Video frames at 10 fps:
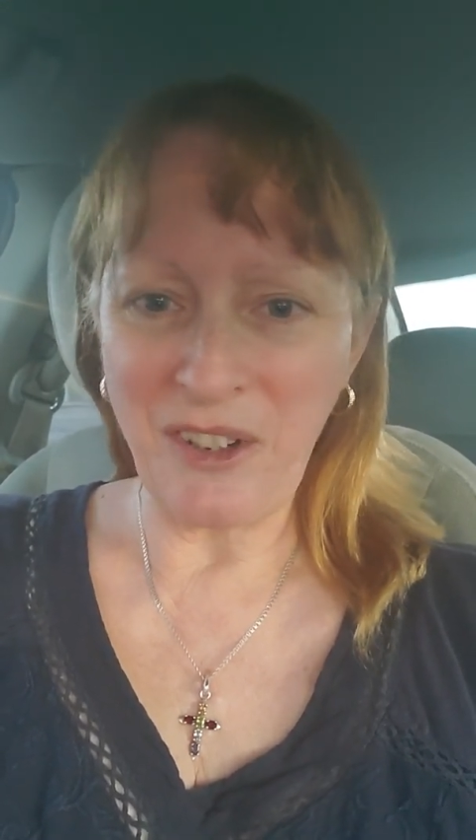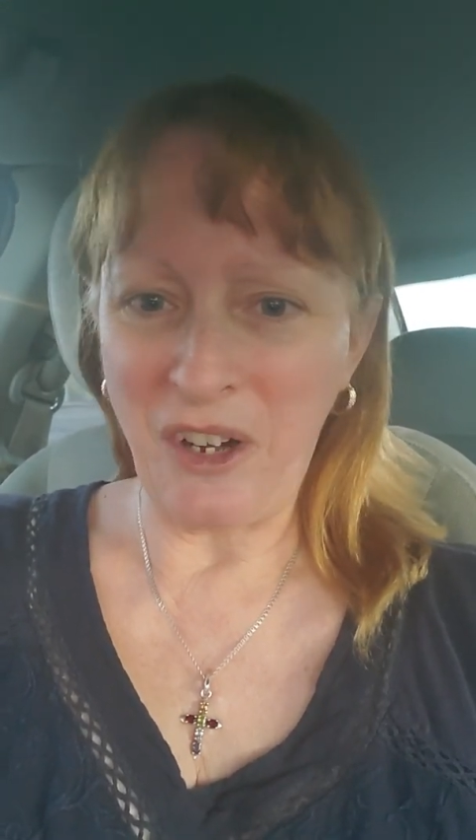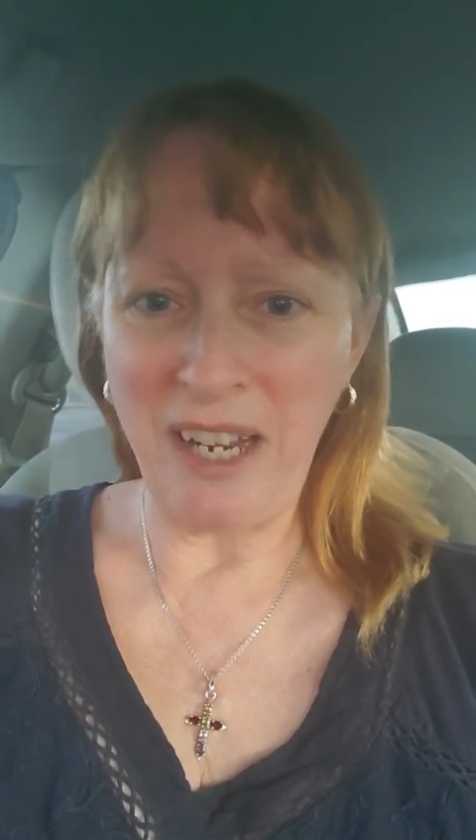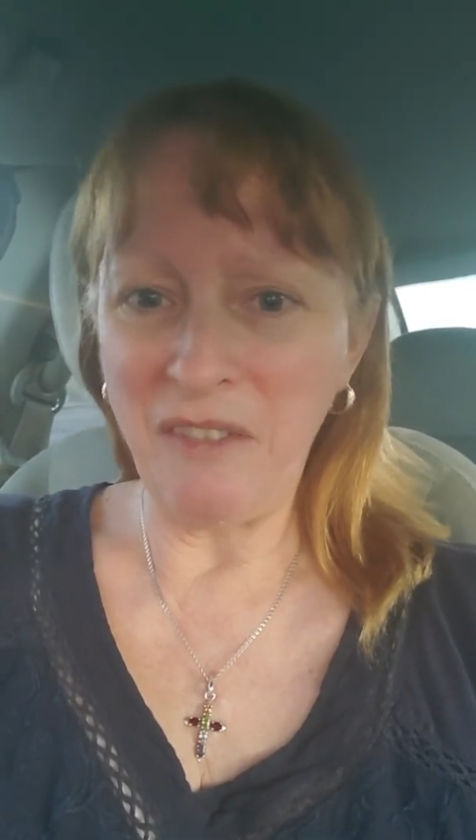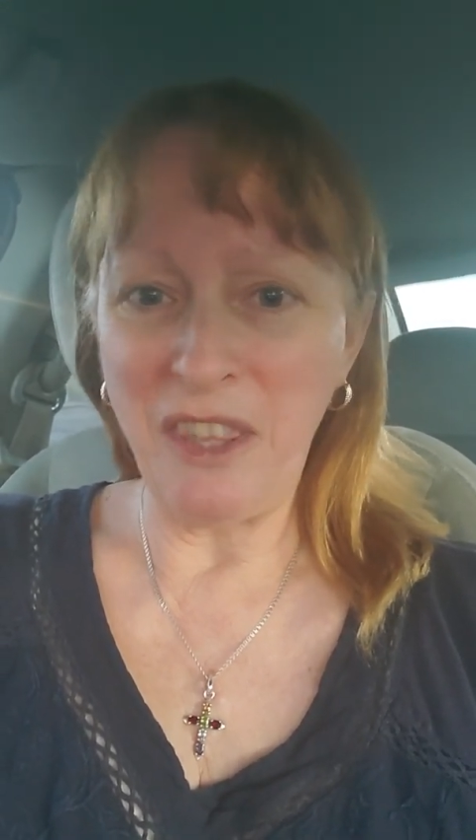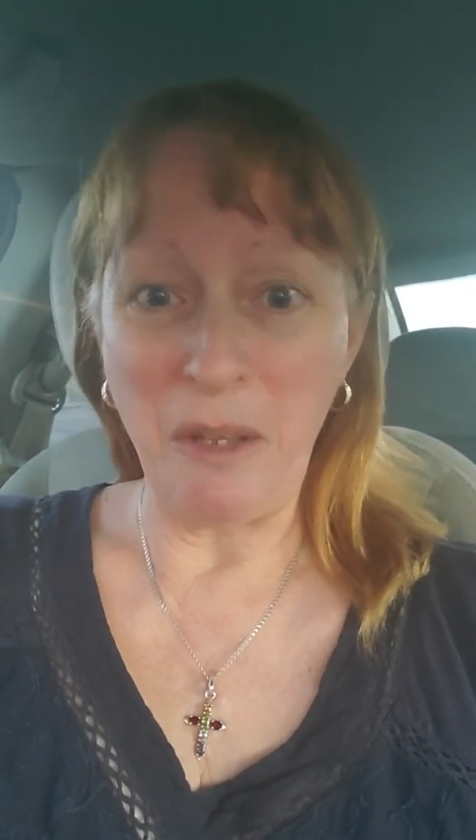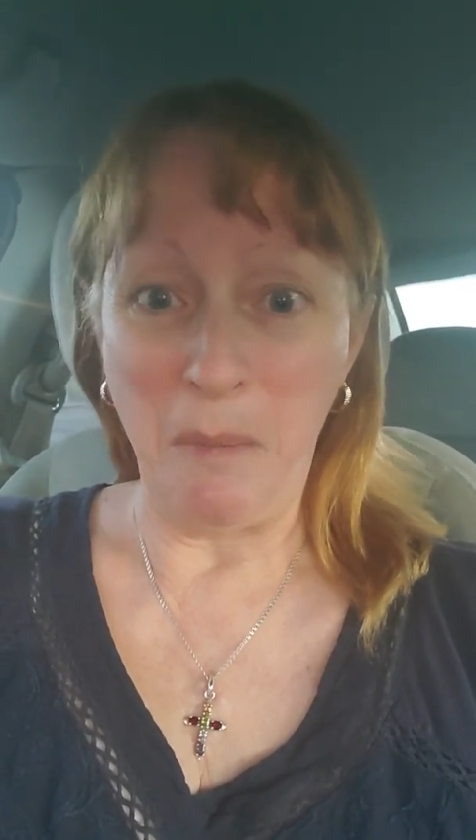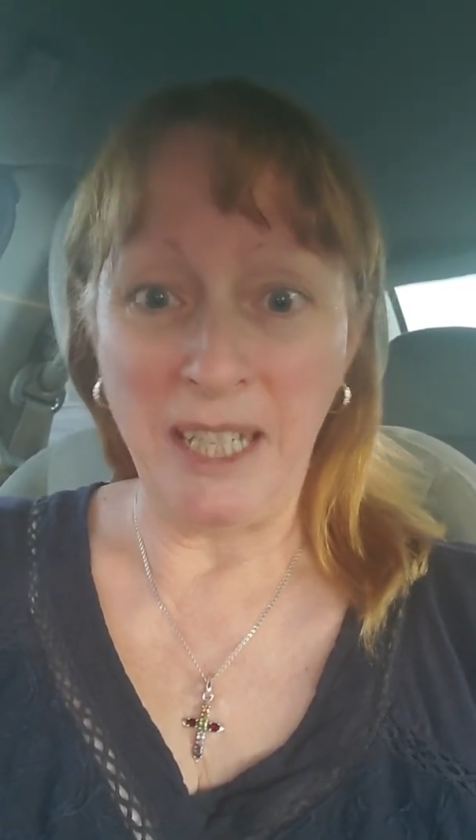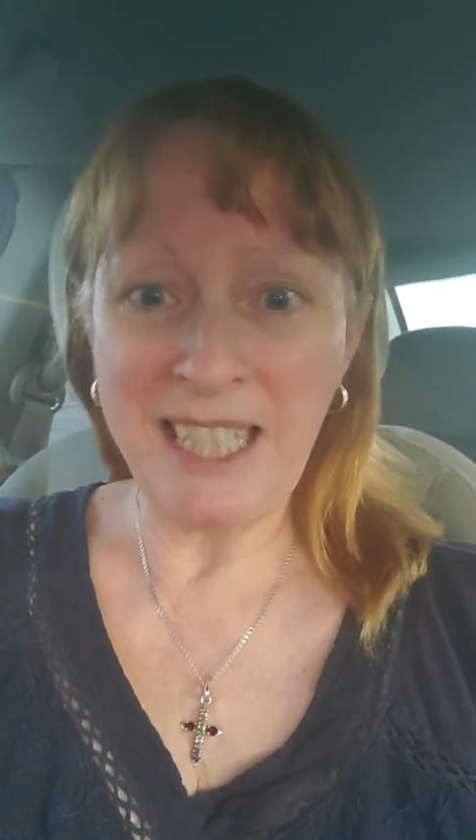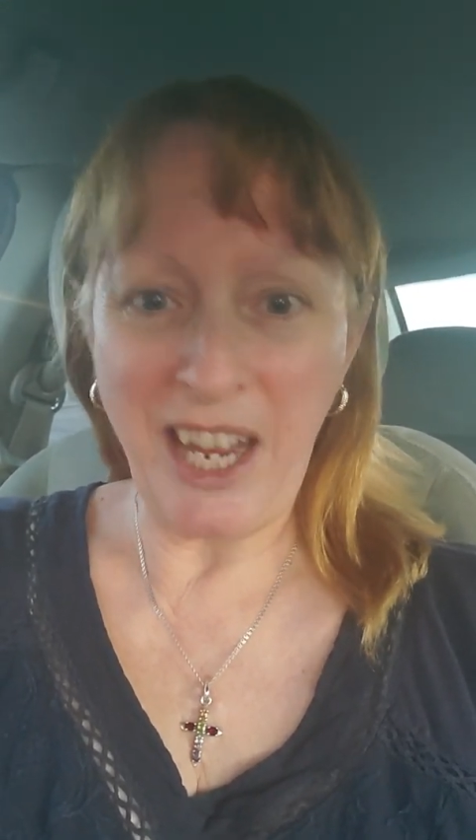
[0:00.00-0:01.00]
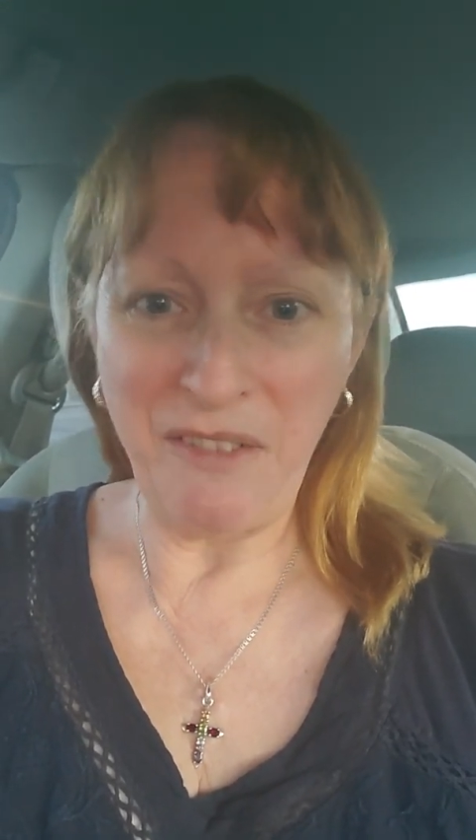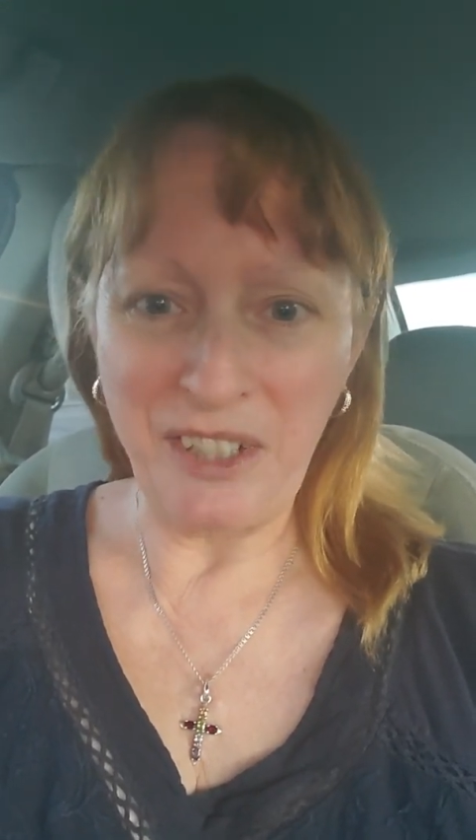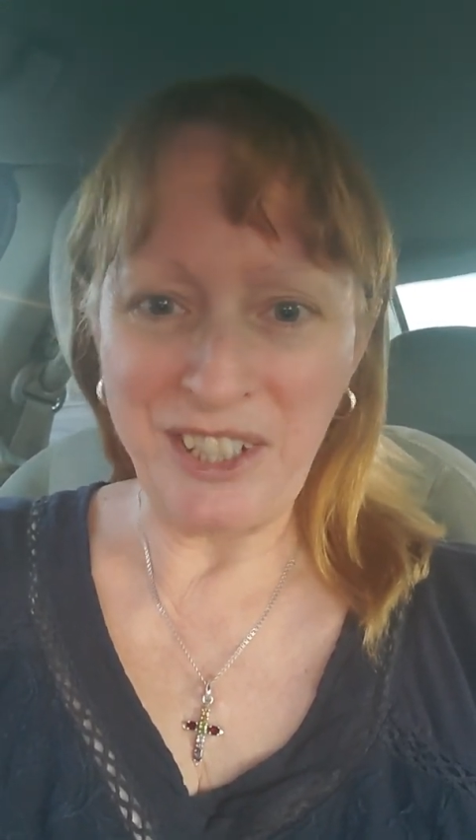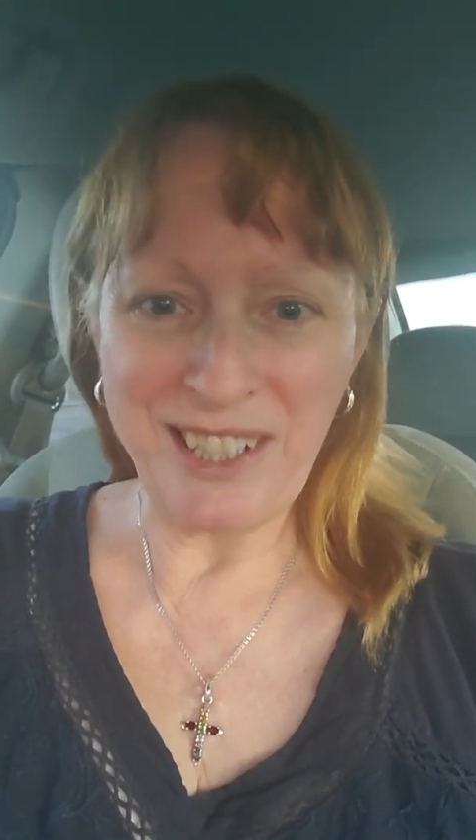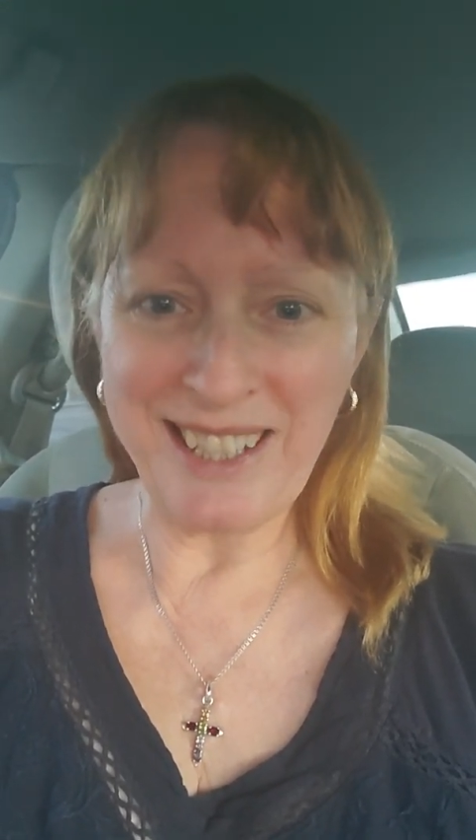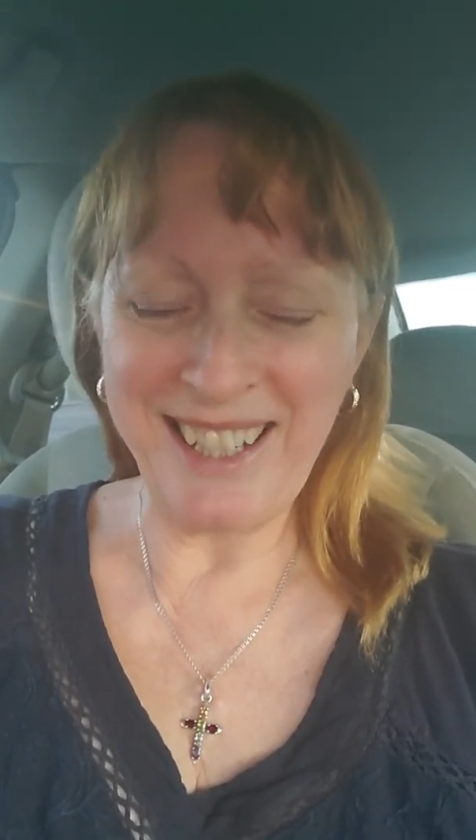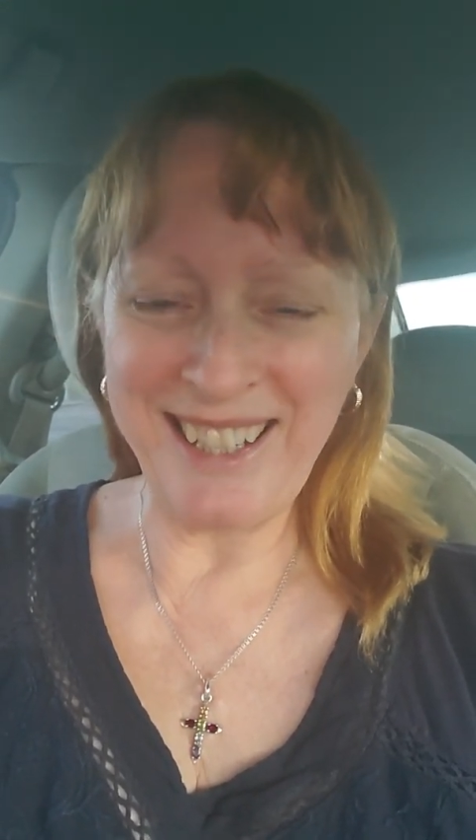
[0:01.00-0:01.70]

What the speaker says: or even the multiverse,